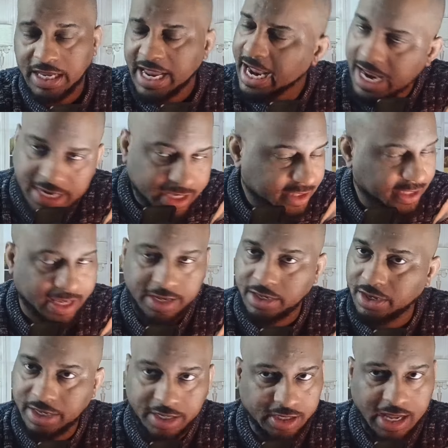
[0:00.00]
Anything
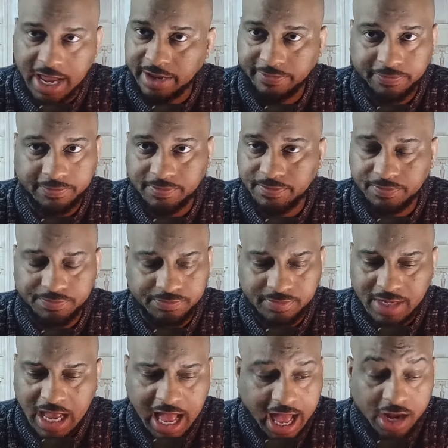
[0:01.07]
good in life.
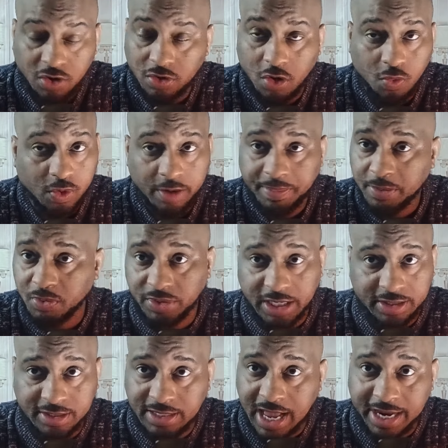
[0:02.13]
I don't know where people
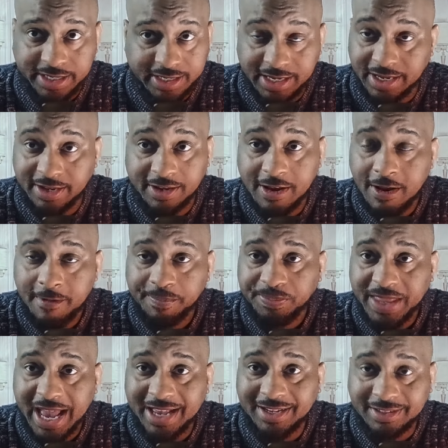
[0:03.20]
get this idea
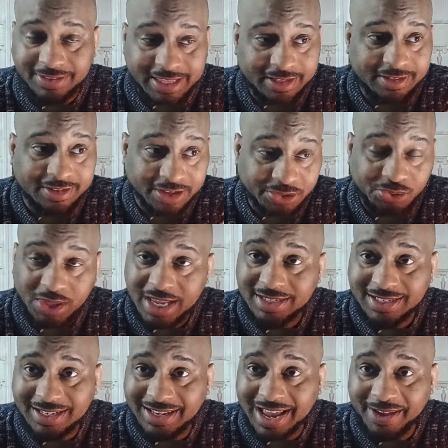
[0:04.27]
that good
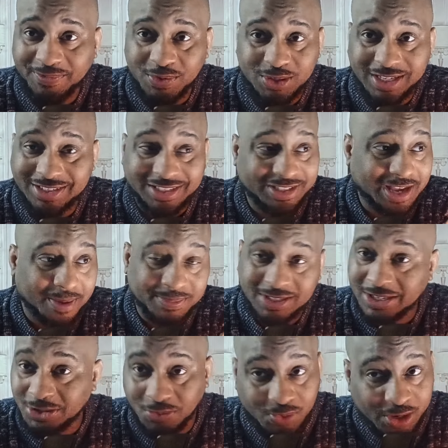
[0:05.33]
things in life, it just comes
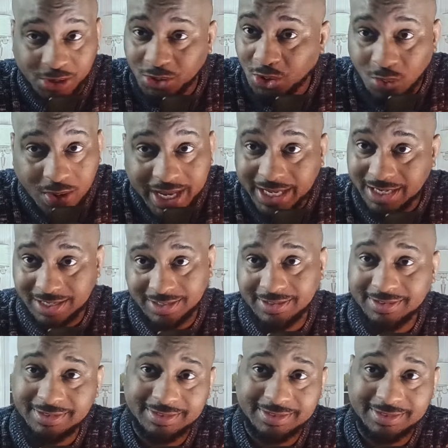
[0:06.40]
to you real quick.